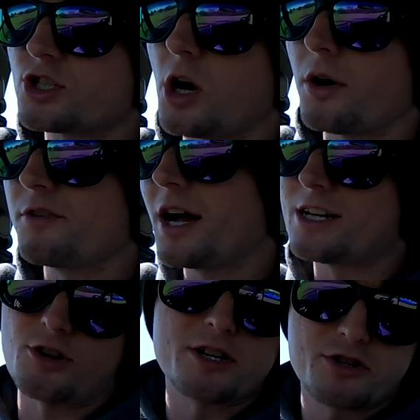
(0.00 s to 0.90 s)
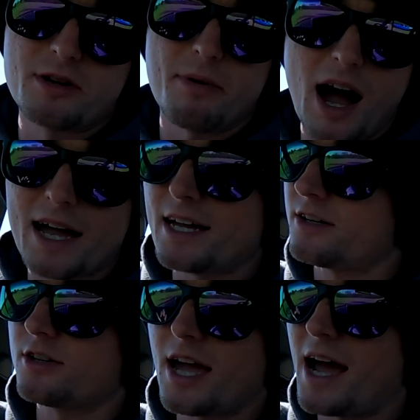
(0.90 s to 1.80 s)
So if you guys are interested in buying
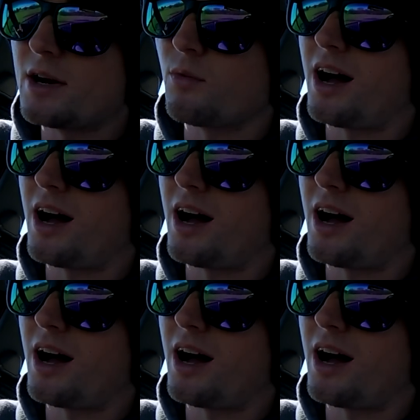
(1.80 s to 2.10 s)
it, you can.